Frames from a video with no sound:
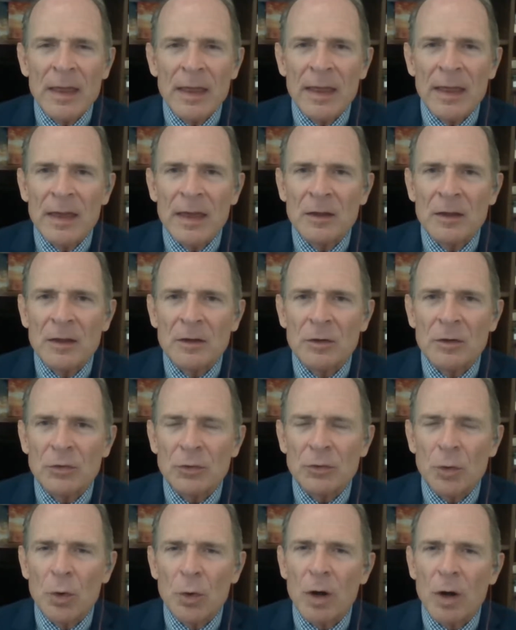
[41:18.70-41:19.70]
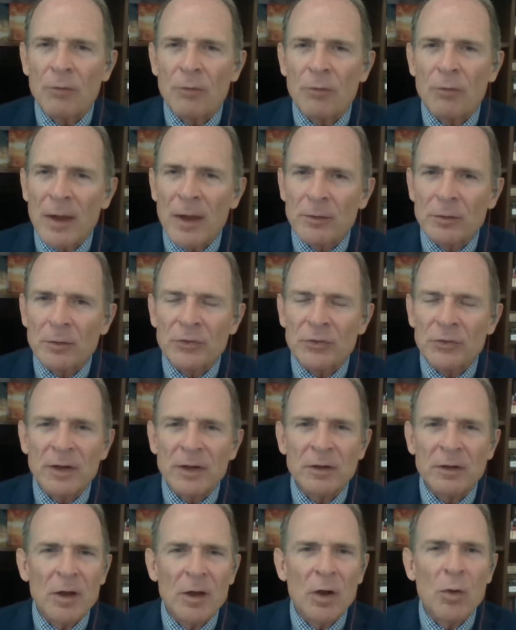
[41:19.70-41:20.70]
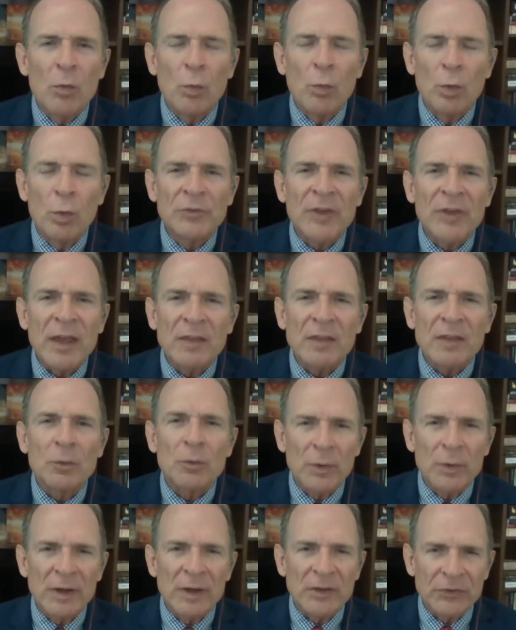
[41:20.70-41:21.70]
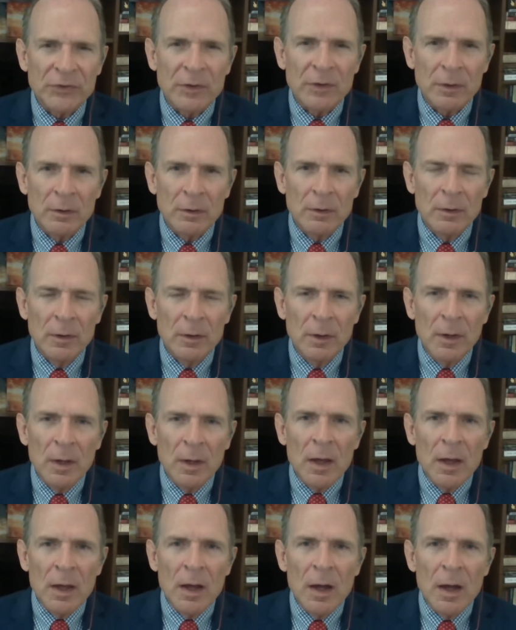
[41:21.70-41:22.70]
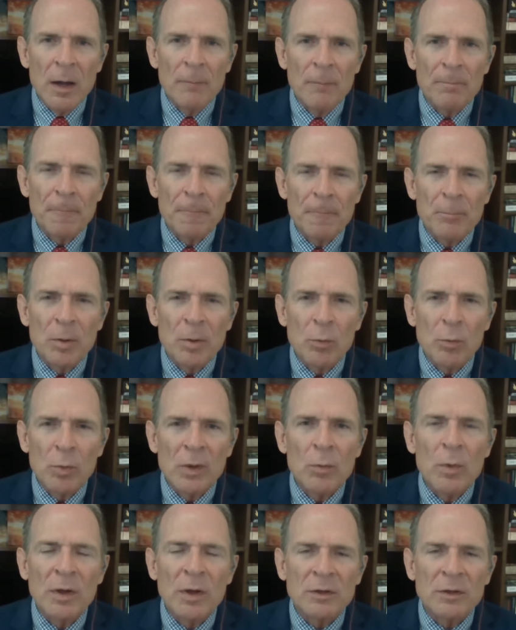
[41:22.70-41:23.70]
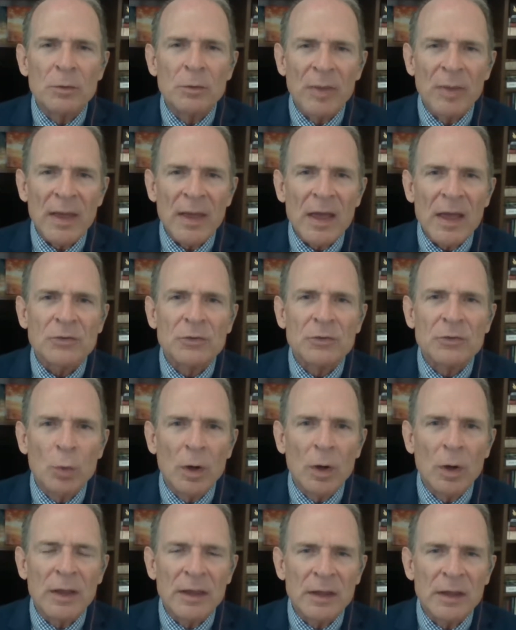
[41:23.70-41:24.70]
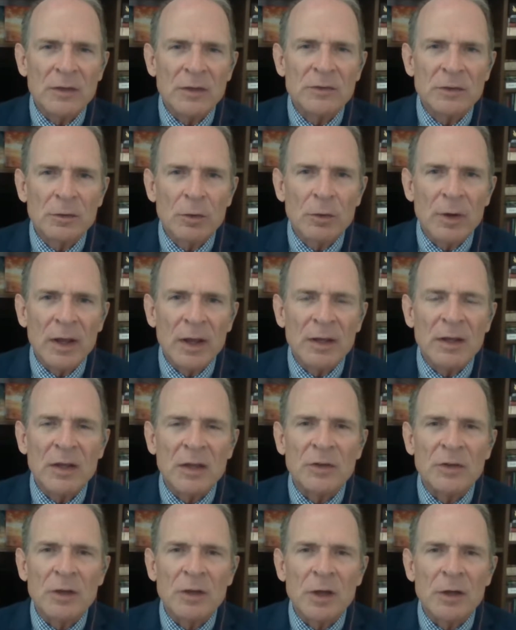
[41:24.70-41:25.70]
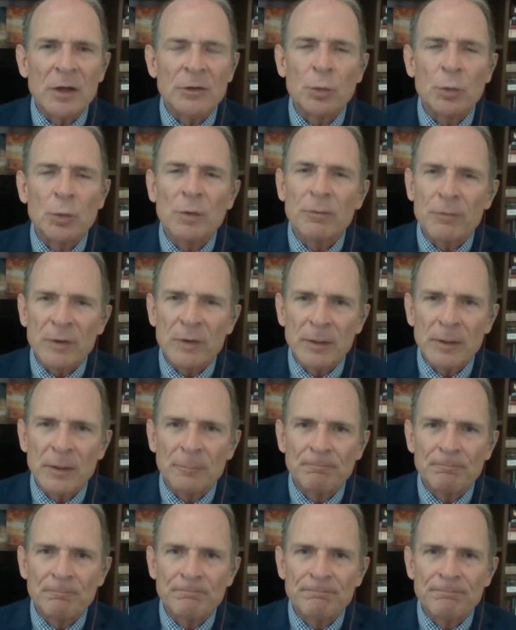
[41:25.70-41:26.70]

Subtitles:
And so our founder said, no, we'll take the risk. But we want to pass to our kids and grandkids a country with freedom.